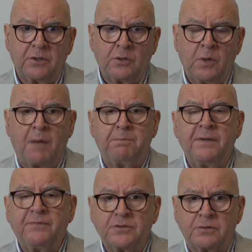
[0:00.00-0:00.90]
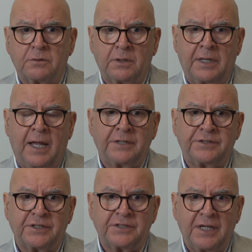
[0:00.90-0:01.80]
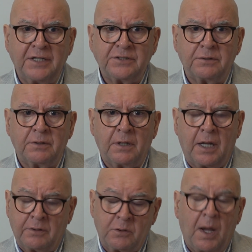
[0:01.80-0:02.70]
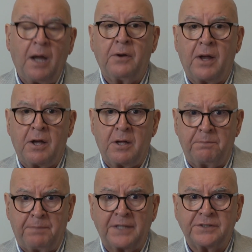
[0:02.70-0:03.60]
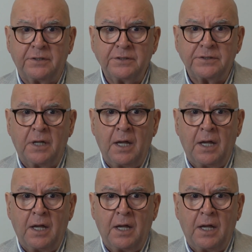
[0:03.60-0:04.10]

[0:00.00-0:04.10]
You are pivotal in our success, and you are our ambassadors,